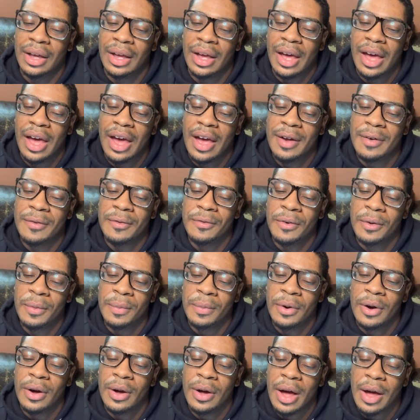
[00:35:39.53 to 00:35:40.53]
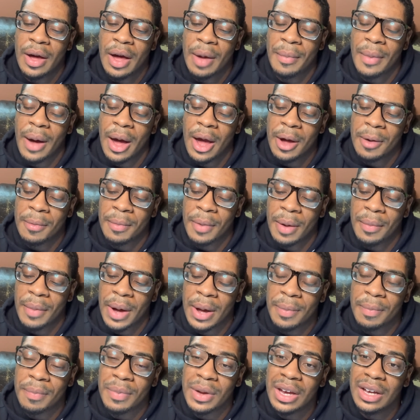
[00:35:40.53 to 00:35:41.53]
And football, by, by by
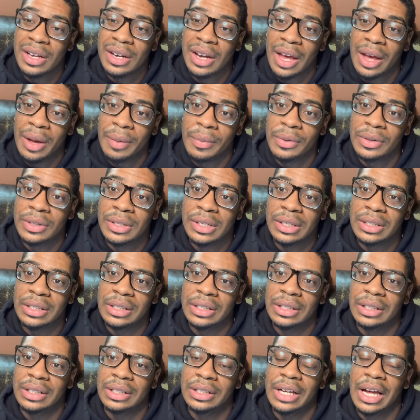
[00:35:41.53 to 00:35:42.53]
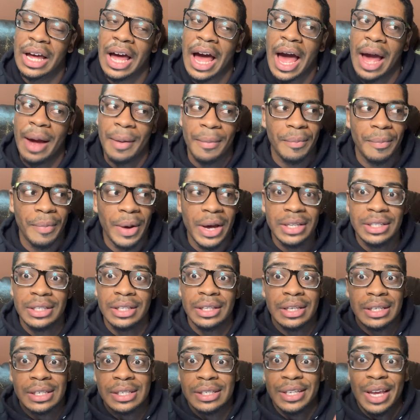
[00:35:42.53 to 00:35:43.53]
being able to, I
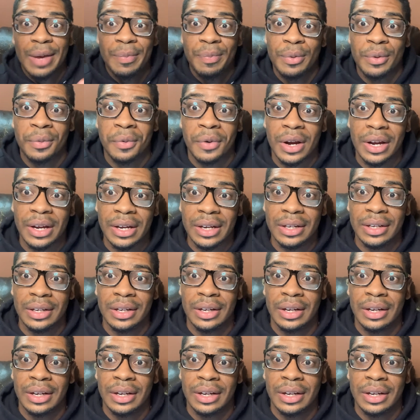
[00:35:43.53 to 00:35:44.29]
basically separate